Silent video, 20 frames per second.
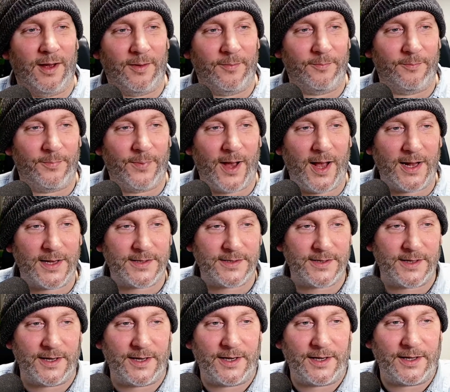
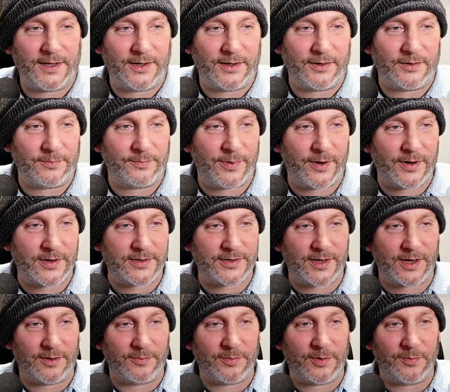Patsy on
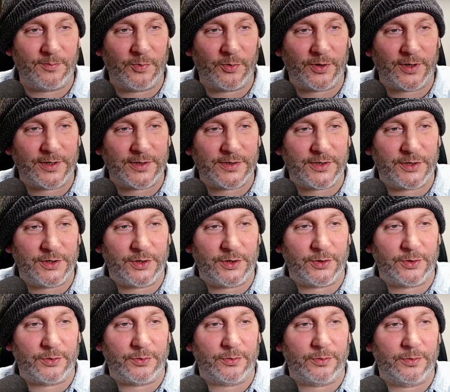Periscope, good morning to
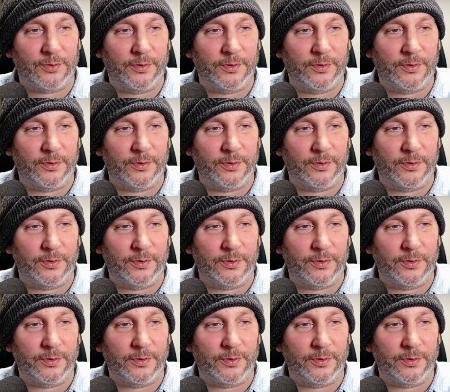you.